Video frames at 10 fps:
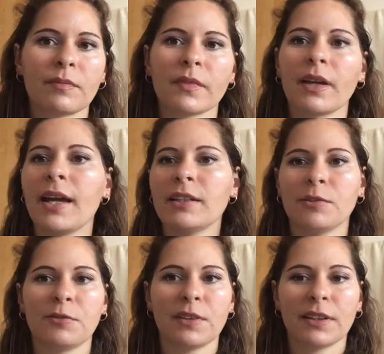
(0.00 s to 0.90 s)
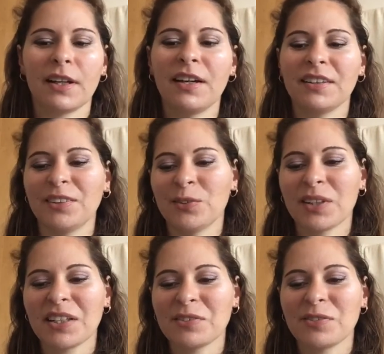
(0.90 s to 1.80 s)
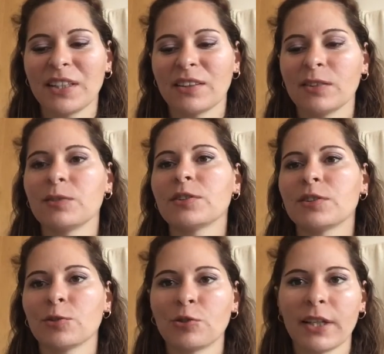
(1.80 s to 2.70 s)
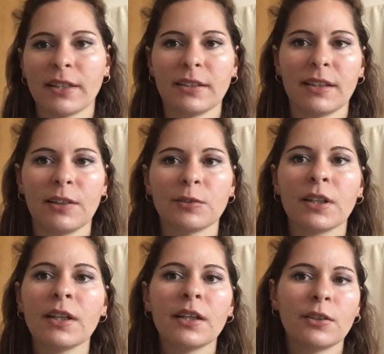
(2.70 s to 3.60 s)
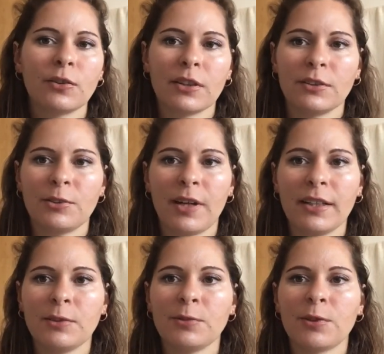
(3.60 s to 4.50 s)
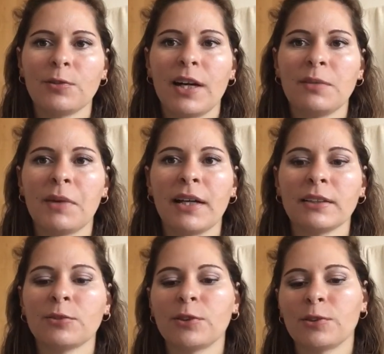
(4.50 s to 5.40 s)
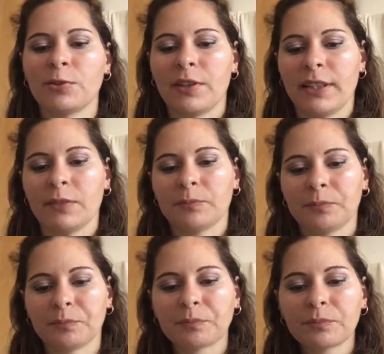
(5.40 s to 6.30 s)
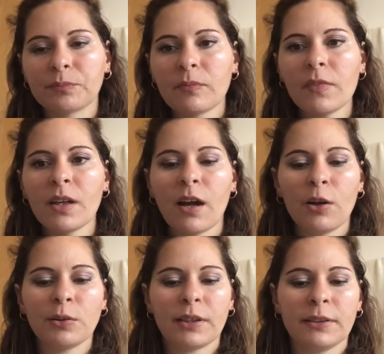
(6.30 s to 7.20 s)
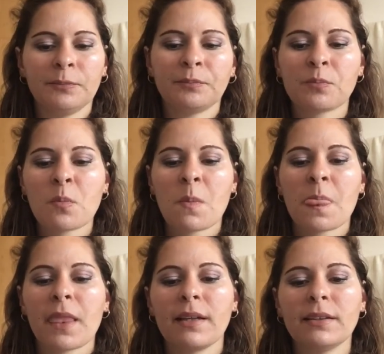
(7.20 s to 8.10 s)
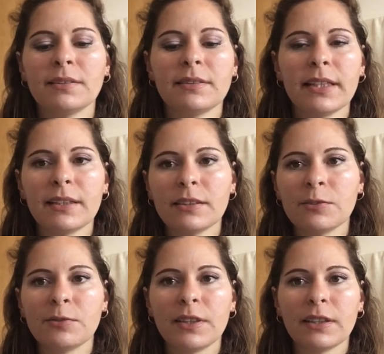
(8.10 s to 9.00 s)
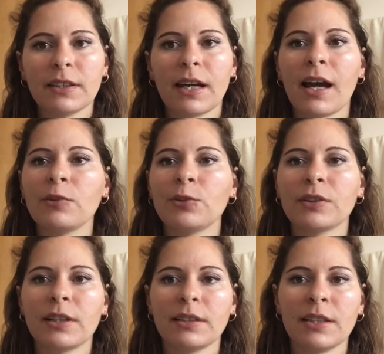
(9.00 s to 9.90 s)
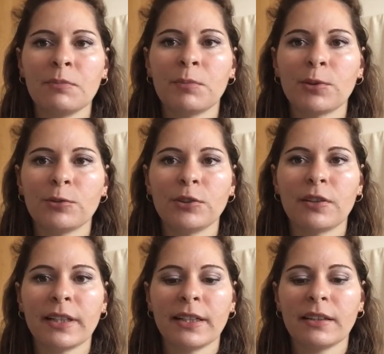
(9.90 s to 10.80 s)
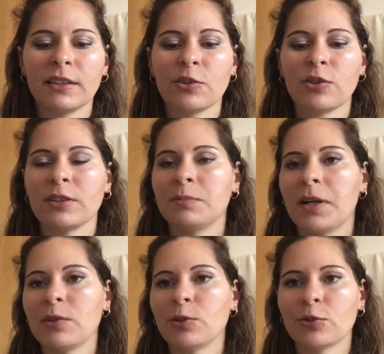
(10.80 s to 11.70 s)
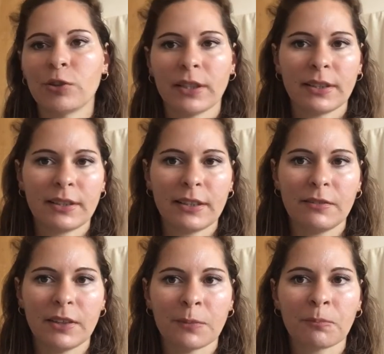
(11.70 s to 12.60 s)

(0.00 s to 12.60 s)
anything you can think of. So check it out. You can try it for 1 month for free. Okay. The second thing how you can improve your English is by watching TV.